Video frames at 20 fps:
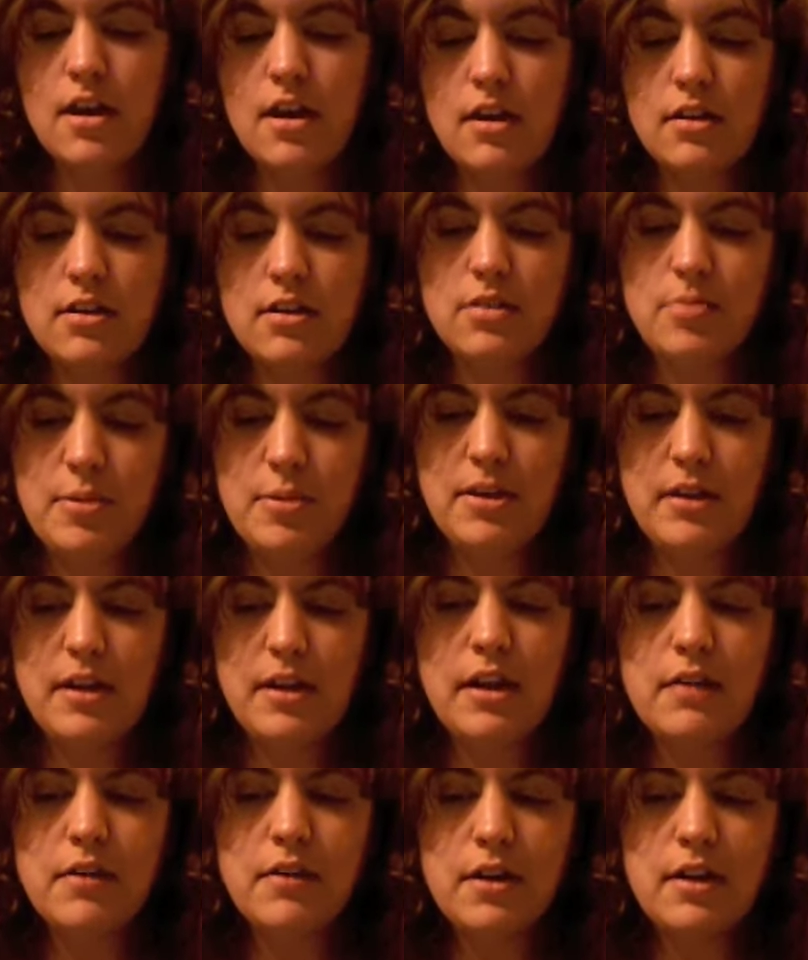Just be
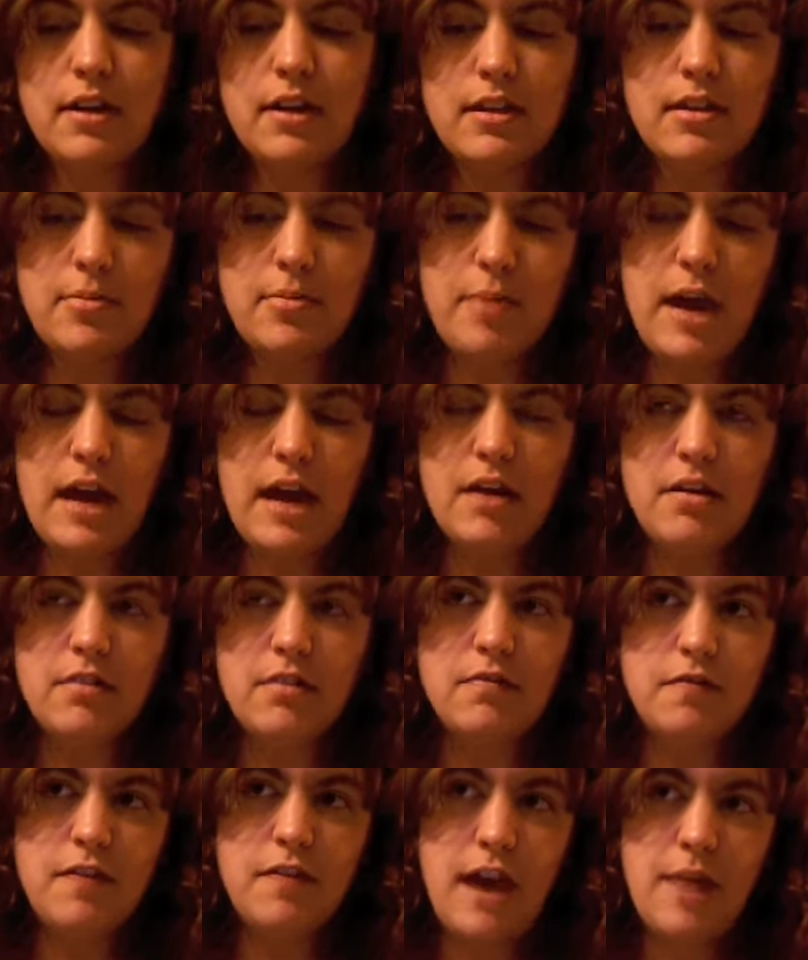like, I'm gonna get the pattern
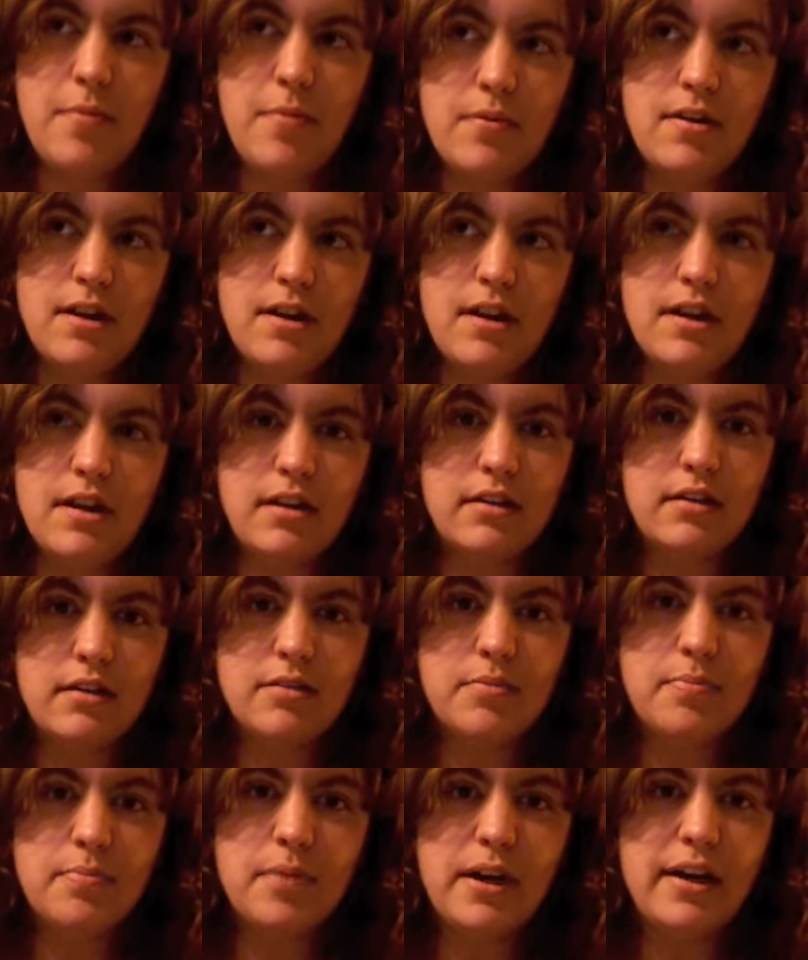and fabric
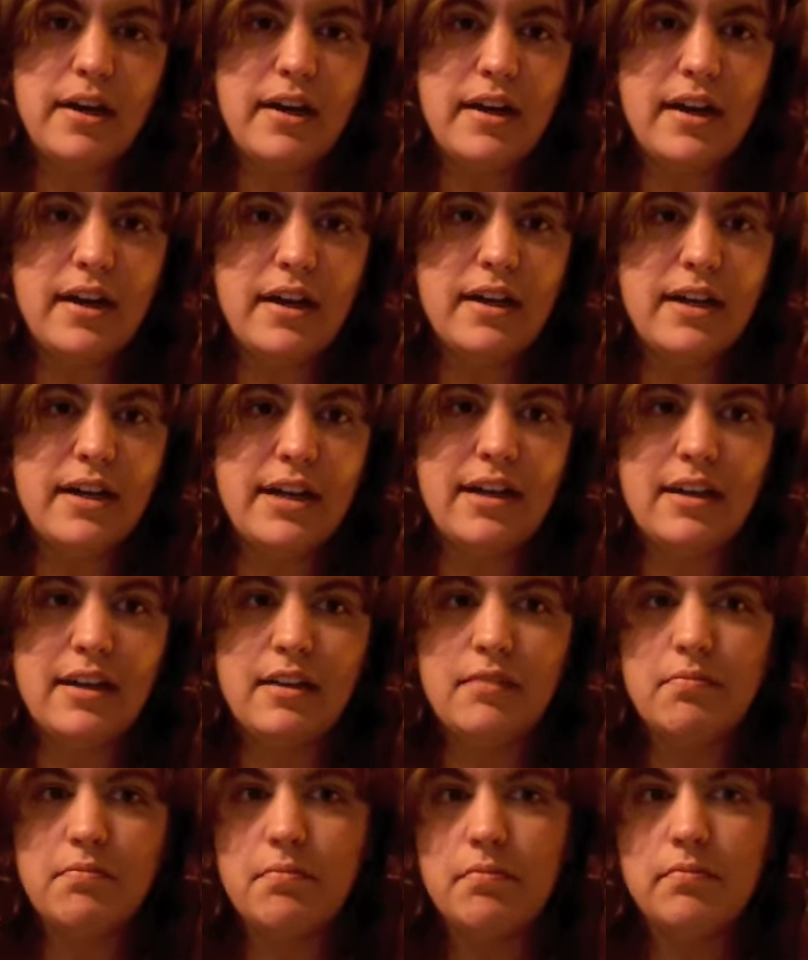
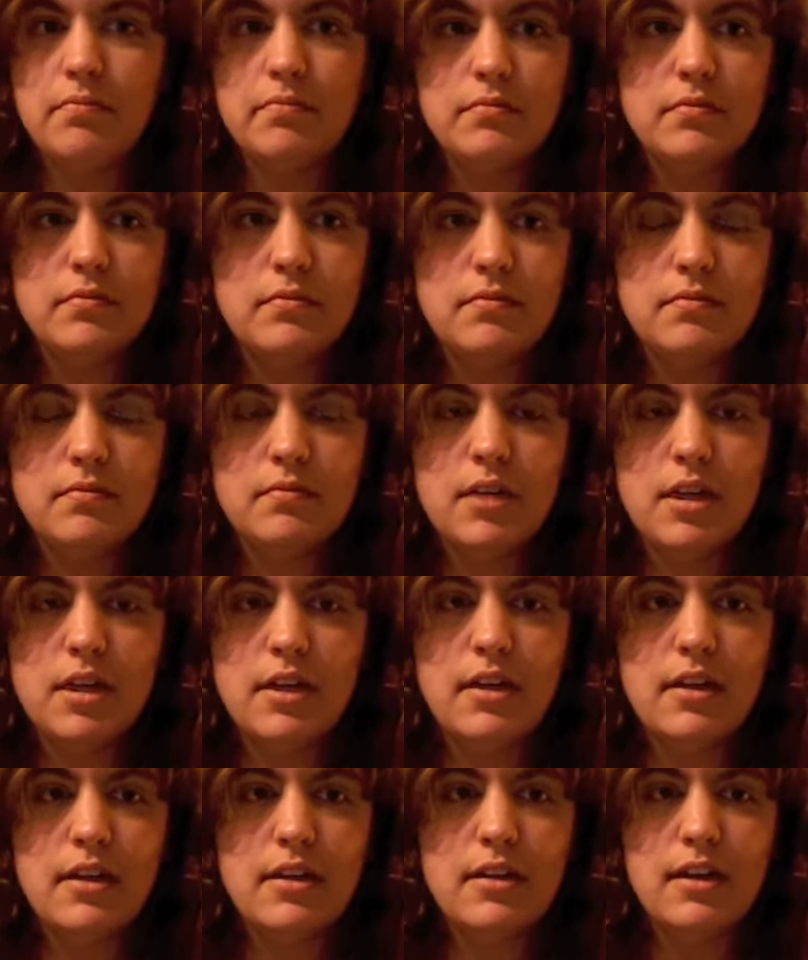by
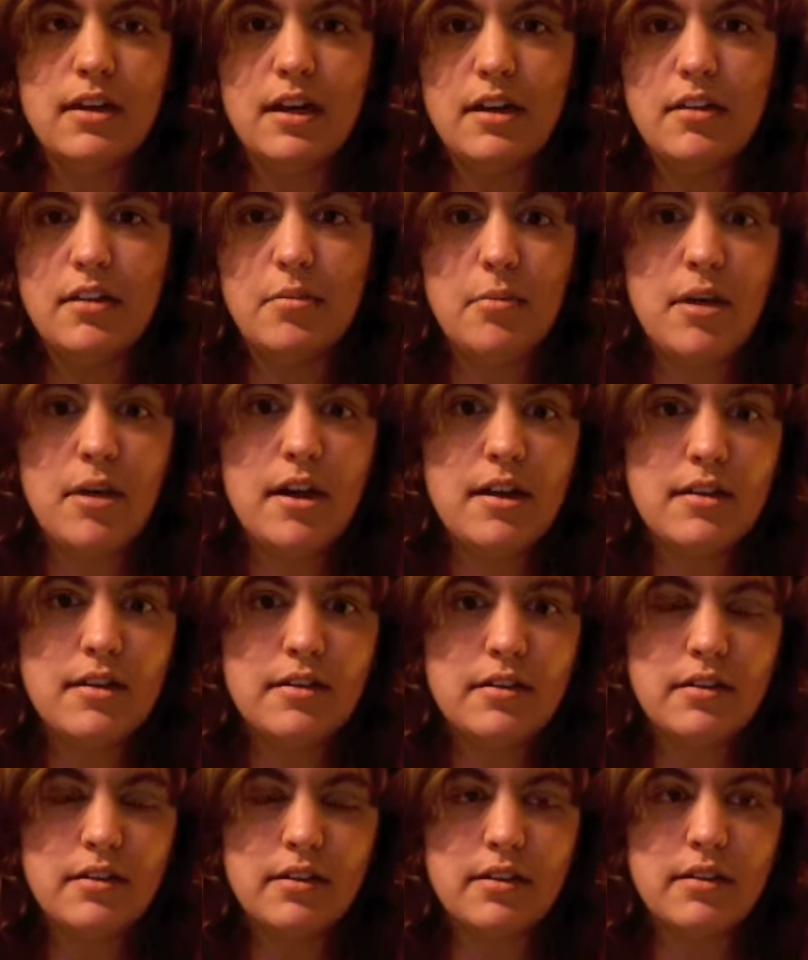the end of the
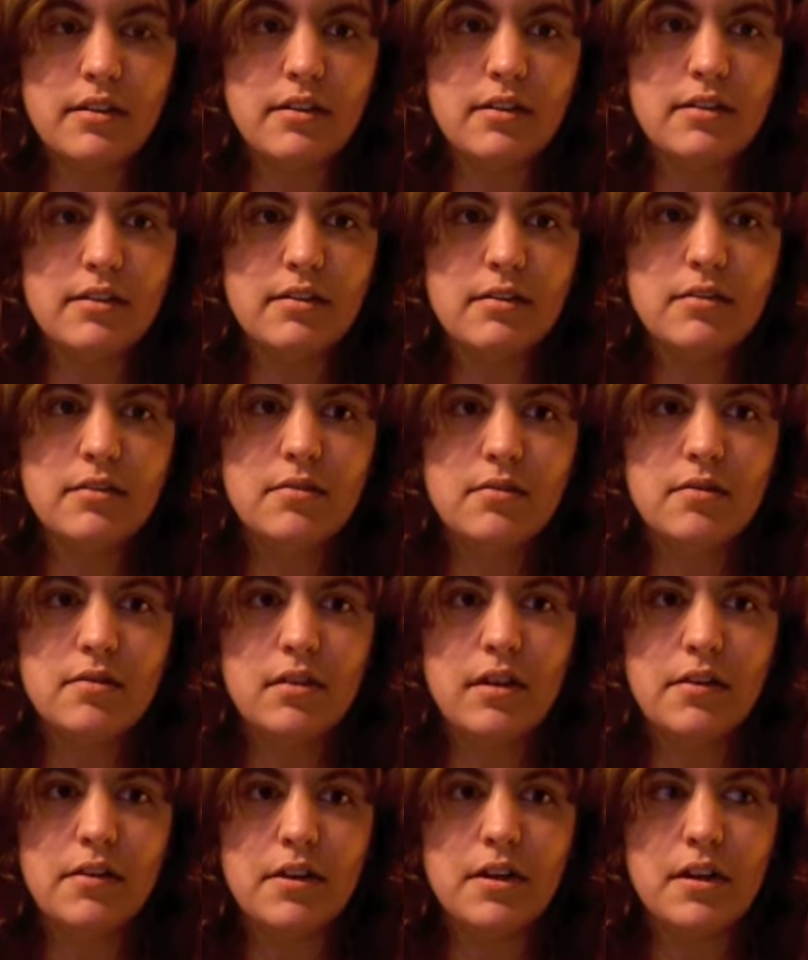month, and
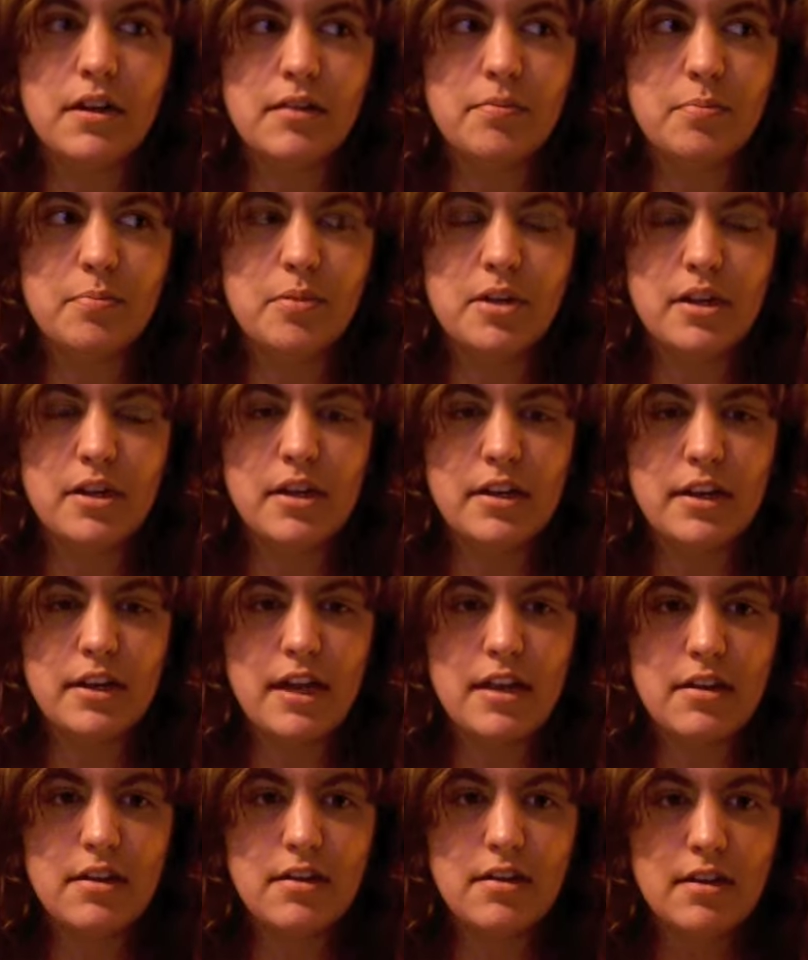I'm gonna put it all
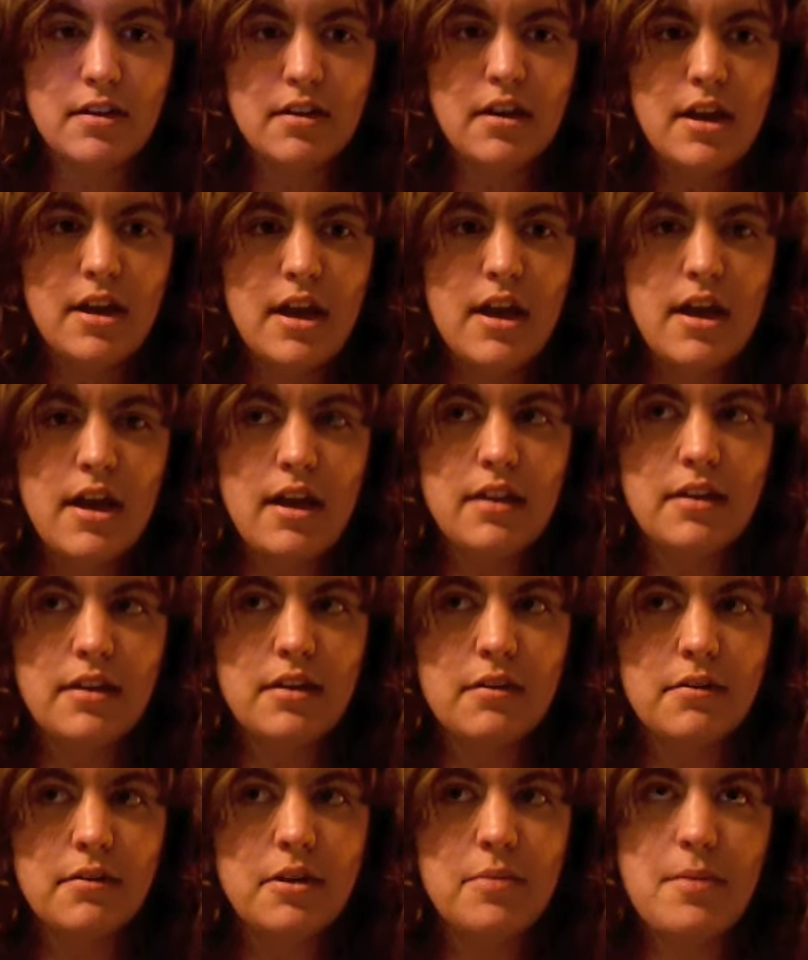together, and then
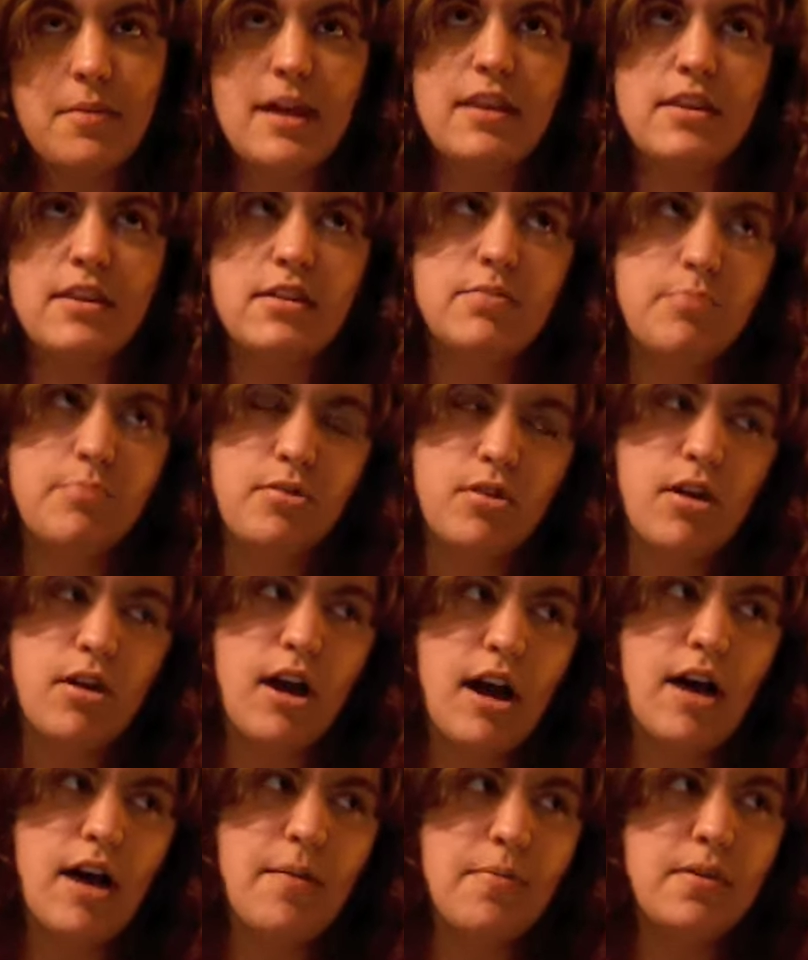I'm gonna make this
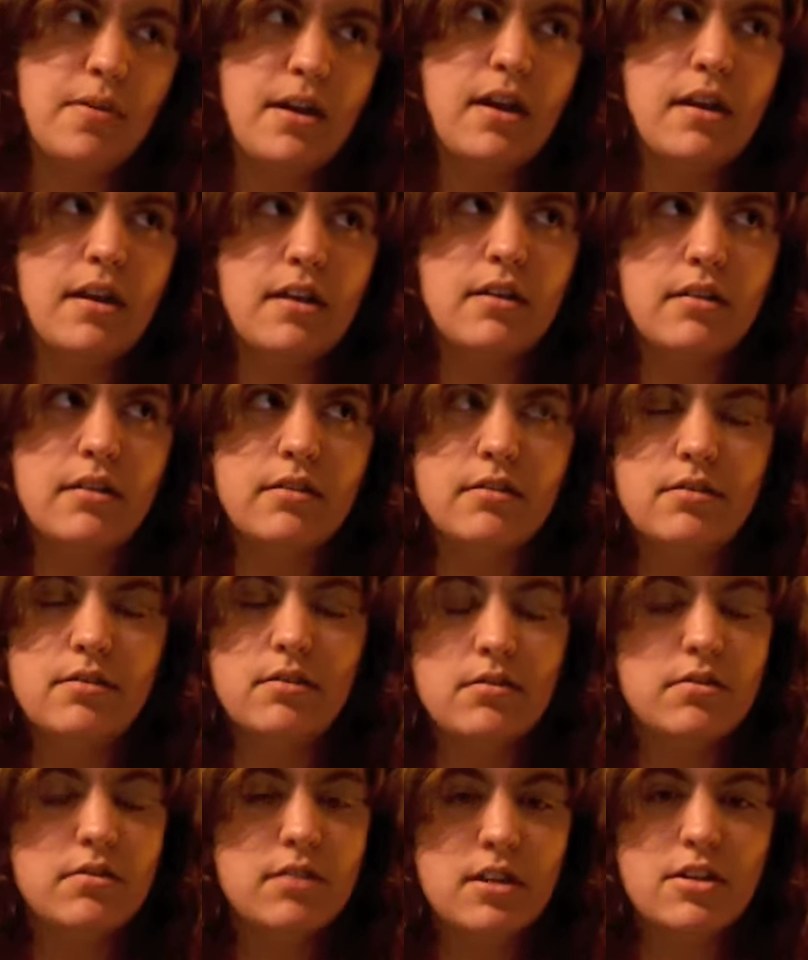prop and
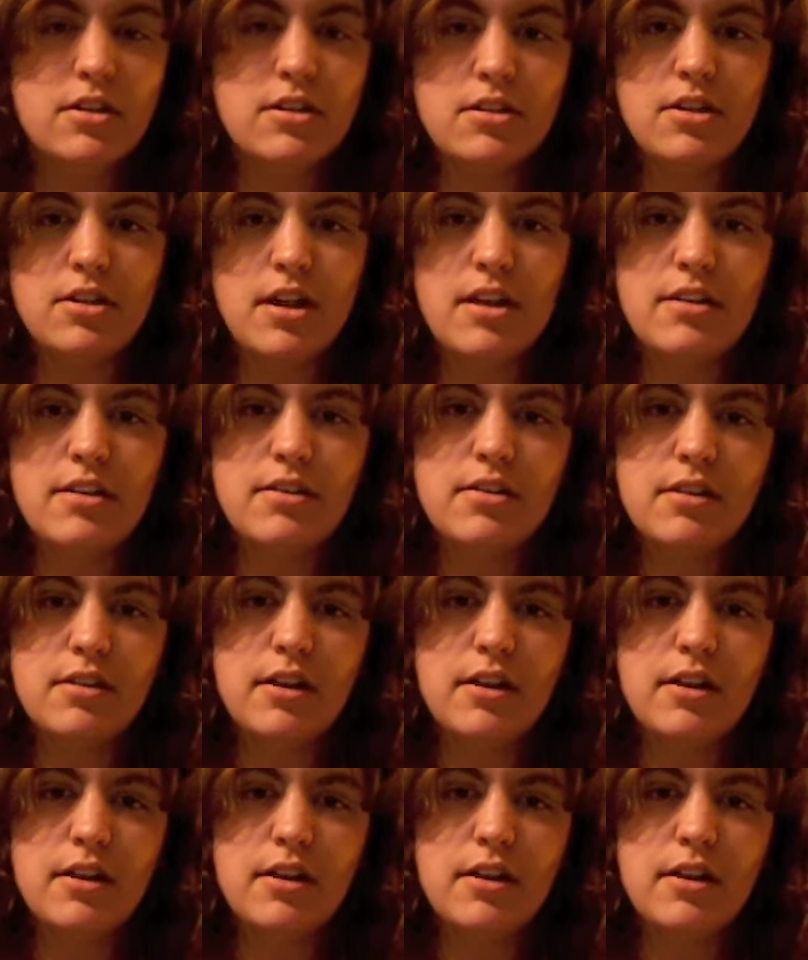such and such.